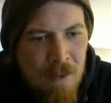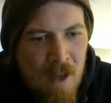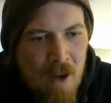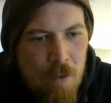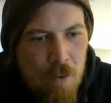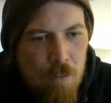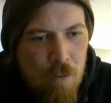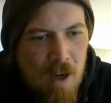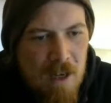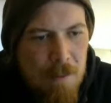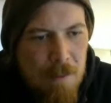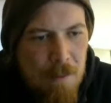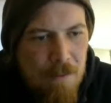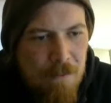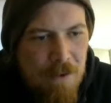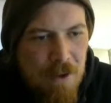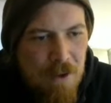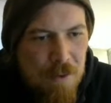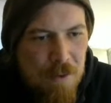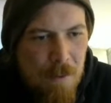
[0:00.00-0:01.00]
Right, the
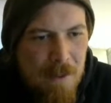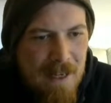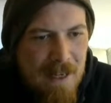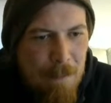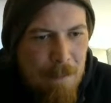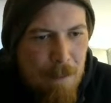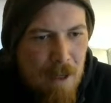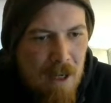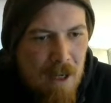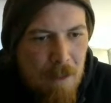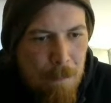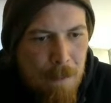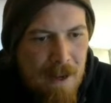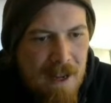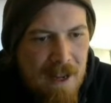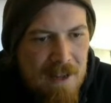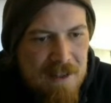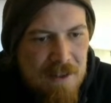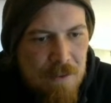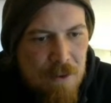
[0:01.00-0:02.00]
midfield's where we get a bit
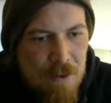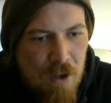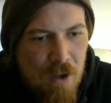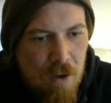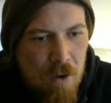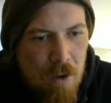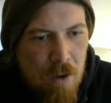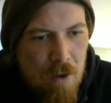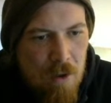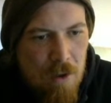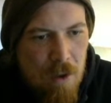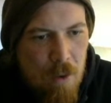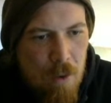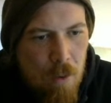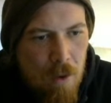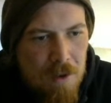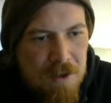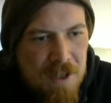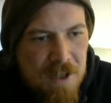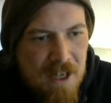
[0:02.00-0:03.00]
competitive. So we've got a lot of good
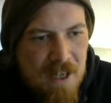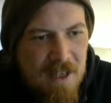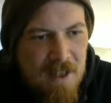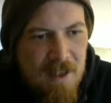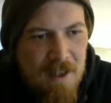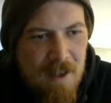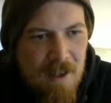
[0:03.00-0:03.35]
quality here.